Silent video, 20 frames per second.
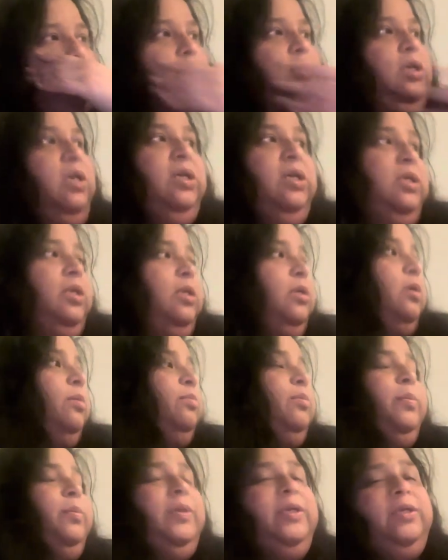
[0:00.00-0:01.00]
I did come
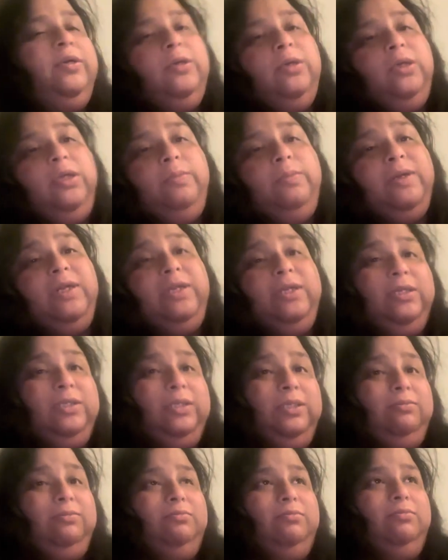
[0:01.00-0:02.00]
to bed early but I didn't
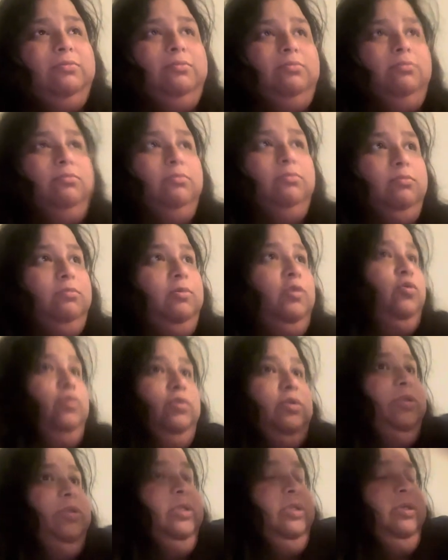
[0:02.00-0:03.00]
go to
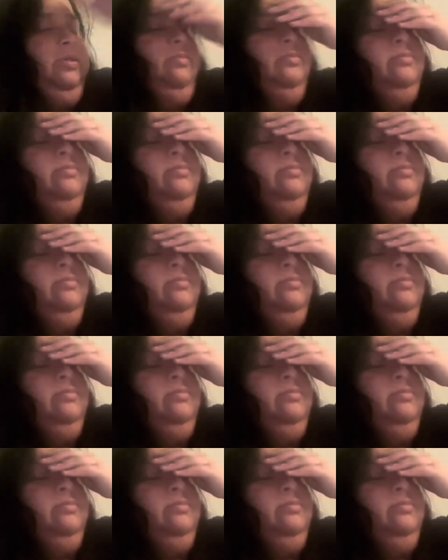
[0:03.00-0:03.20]
sleep